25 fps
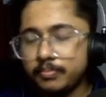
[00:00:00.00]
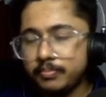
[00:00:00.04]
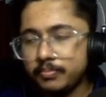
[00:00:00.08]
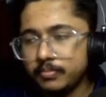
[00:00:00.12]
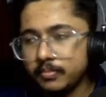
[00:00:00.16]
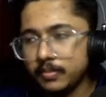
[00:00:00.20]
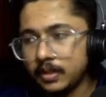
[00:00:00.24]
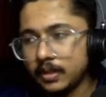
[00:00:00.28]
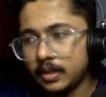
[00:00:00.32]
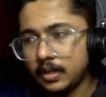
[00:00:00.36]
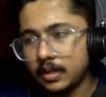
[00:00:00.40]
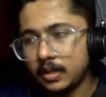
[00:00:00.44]

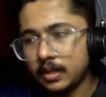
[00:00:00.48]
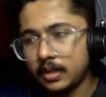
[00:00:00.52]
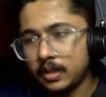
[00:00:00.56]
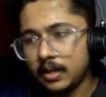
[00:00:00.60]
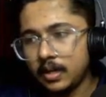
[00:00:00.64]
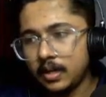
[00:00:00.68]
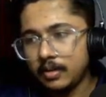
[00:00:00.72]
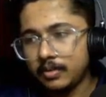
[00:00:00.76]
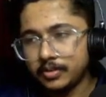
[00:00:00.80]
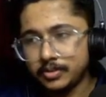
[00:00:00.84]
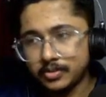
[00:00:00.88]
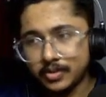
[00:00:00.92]

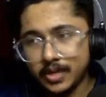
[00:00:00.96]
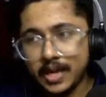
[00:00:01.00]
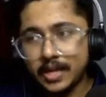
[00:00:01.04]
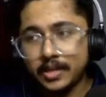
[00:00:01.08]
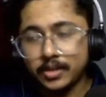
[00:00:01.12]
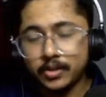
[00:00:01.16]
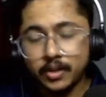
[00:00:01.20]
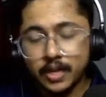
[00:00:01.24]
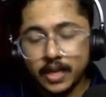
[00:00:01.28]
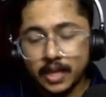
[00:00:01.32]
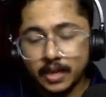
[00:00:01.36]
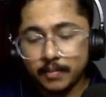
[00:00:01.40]
was trying
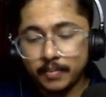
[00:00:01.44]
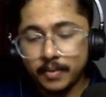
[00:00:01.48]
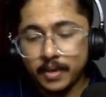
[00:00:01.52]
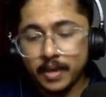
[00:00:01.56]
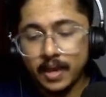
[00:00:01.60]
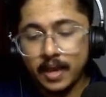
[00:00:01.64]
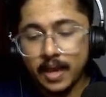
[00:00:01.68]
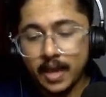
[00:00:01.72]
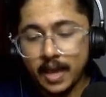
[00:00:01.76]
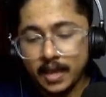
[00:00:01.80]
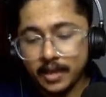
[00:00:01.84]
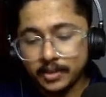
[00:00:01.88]
to get my
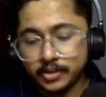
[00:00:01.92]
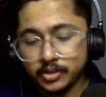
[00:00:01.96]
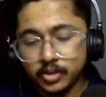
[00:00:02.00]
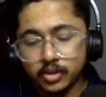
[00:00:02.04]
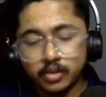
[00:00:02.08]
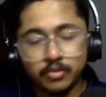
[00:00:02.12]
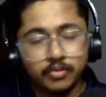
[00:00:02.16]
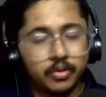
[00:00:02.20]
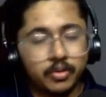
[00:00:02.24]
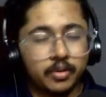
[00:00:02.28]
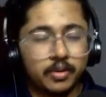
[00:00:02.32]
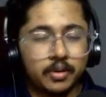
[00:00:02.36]
hands
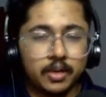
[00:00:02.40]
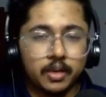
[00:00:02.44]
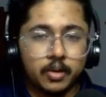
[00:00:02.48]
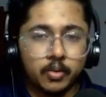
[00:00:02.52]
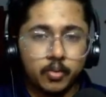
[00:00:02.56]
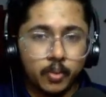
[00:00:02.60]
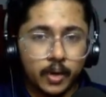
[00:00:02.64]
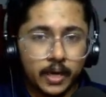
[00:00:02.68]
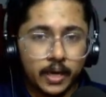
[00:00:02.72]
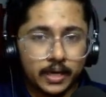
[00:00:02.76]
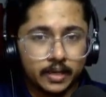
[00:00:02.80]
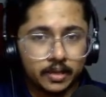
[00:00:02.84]
on for
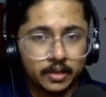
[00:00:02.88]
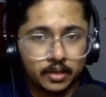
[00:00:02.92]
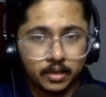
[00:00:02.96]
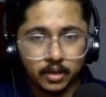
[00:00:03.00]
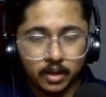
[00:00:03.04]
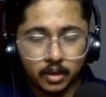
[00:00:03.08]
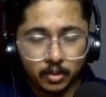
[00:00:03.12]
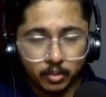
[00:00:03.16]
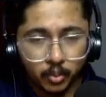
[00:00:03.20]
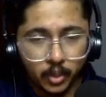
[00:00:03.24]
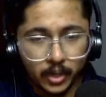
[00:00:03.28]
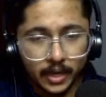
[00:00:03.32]
quite
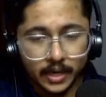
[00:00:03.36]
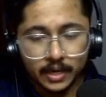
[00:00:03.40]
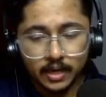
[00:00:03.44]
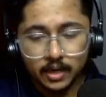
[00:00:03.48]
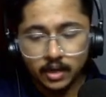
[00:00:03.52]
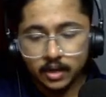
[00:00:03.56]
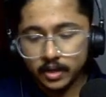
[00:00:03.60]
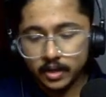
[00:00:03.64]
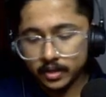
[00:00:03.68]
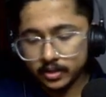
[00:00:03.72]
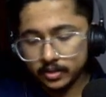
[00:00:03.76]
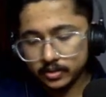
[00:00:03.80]
a while.
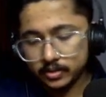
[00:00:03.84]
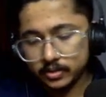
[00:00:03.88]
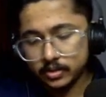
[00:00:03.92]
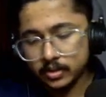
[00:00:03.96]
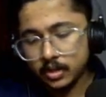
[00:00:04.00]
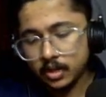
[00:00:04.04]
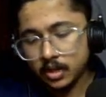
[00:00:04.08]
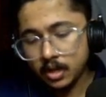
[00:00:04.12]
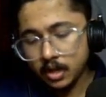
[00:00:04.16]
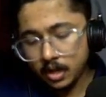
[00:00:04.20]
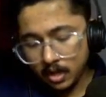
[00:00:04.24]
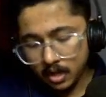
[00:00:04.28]
It's
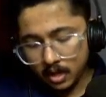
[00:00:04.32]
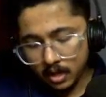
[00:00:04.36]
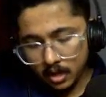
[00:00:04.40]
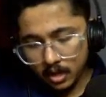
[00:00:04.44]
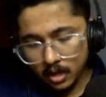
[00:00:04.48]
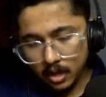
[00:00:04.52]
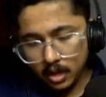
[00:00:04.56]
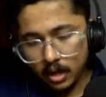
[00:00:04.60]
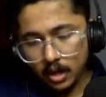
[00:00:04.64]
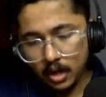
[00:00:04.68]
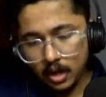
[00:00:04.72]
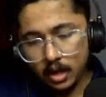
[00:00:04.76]

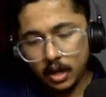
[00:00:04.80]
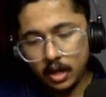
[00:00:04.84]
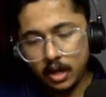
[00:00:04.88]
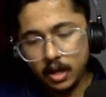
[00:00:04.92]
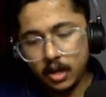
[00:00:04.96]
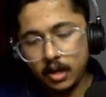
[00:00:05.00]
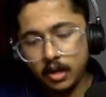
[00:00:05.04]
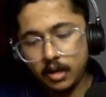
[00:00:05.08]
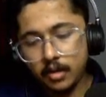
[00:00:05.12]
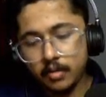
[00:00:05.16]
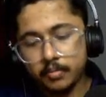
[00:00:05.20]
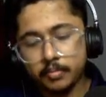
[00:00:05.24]

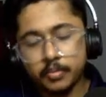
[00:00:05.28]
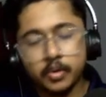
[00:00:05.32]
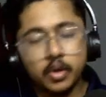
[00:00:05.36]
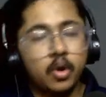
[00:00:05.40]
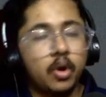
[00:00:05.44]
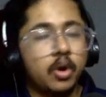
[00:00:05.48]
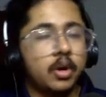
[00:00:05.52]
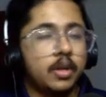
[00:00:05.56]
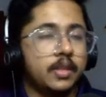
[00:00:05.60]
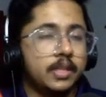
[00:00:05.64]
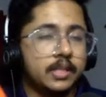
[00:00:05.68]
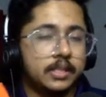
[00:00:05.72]

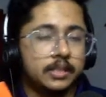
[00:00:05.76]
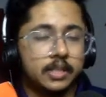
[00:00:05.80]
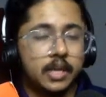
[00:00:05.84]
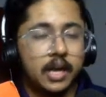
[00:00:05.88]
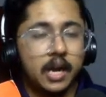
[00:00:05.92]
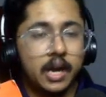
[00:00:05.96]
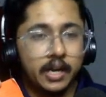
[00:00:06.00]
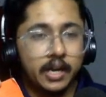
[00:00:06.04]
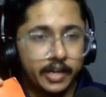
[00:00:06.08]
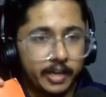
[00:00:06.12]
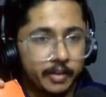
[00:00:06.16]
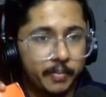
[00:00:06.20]
called this
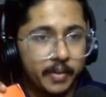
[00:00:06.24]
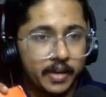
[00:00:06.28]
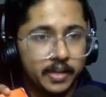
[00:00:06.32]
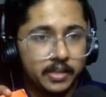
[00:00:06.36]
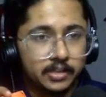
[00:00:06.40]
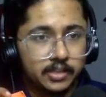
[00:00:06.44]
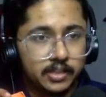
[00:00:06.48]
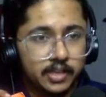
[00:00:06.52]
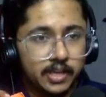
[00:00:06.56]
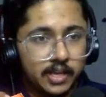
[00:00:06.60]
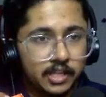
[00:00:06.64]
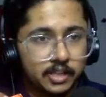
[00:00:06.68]
Ultimate
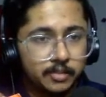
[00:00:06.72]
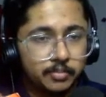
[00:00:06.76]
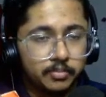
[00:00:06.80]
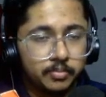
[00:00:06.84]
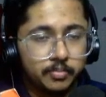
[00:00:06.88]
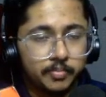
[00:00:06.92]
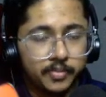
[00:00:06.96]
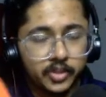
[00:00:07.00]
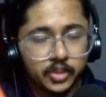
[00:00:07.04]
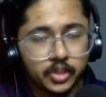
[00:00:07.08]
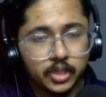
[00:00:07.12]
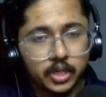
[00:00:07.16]
Sales
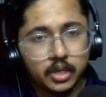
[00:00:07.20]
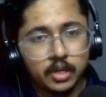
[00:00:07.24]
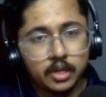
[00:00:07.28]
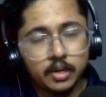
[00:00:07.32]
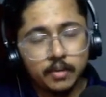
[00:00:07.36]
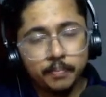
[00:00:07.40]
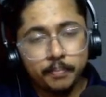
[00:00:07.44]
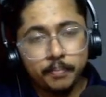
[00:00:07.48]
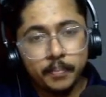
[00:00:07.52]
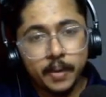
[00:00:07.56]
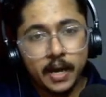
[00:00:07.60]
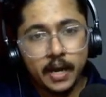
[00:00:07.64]
Machine
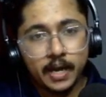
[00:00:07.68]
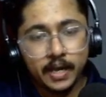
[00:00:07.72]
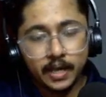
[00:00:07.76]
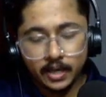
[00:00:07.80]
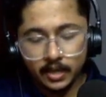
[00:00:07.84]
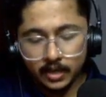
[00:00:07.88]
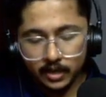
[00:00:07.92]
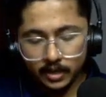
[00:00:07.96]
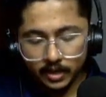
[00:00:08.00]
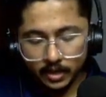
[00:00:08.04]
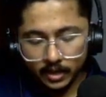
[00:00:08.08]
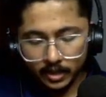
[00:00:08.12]
by
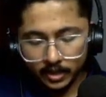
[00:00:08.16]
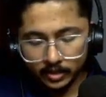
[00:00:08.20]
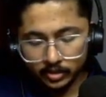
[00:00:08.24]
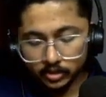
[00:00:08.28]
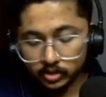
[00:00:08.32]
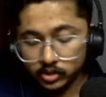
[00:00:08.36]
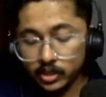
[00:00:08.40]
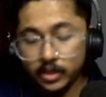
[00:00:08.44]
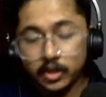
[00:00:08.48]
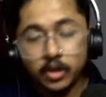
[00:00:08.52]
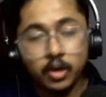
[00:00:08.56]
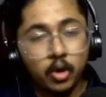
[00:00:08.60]

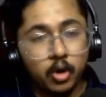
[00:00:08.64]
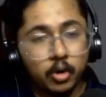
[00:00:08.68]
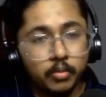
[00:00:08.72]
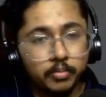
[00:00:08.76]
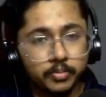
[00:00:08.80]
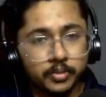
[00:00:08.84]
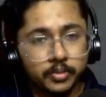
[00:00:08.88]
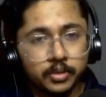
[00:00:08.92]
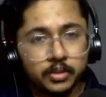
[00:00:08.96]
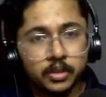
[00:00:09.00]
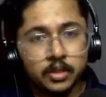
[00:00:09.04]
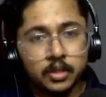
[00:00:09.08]
Chet
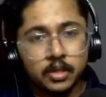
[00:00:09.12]
Holmes.